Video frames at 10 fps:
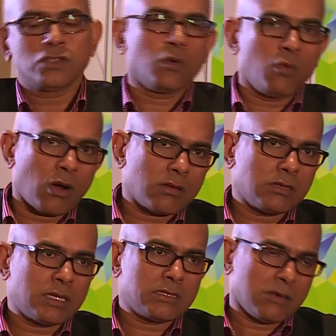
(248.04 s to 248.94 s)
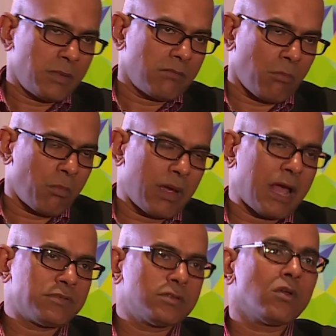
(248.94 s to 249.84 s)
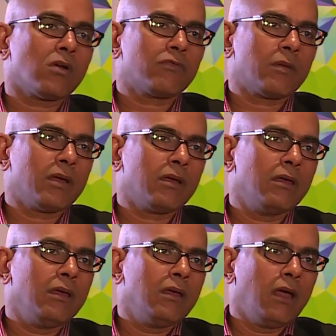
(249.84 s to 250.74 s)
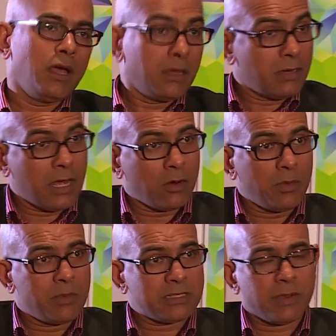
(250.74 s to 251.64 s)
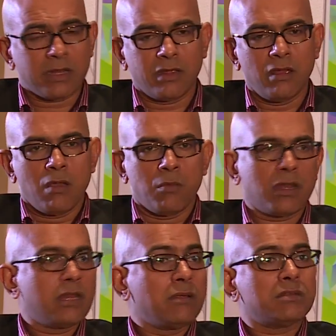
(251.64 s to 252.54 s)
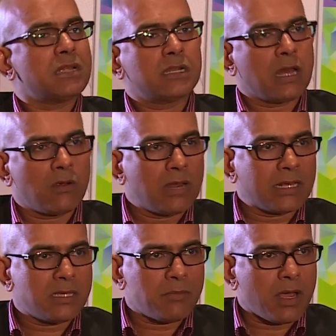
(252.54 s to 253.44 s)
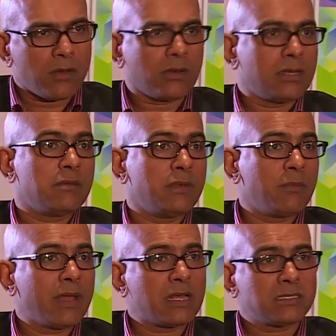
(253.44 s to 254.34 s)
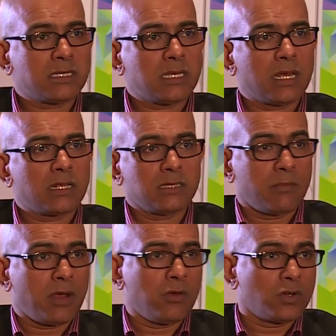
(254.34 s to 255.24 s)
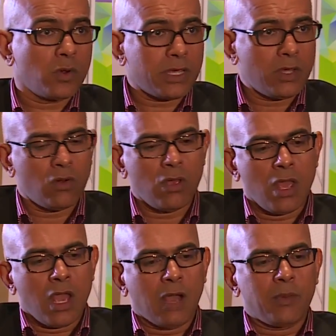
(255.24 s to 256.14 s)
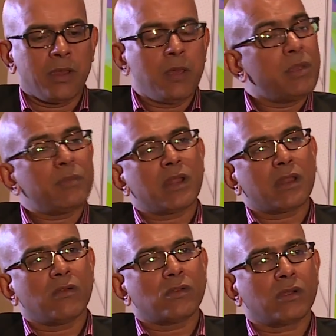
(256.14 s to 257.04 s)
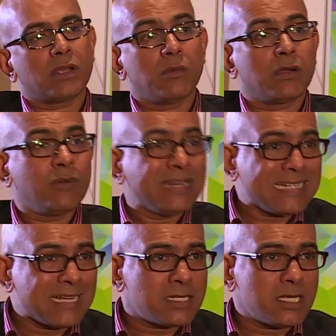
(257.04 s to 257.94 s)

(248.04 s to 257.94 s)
So one of the things, I mean, perhaps not from a Nairobi perspective, but in a town like Japan, or in a mega city like Japan or Tokyo, I mean, people are now talking about vertical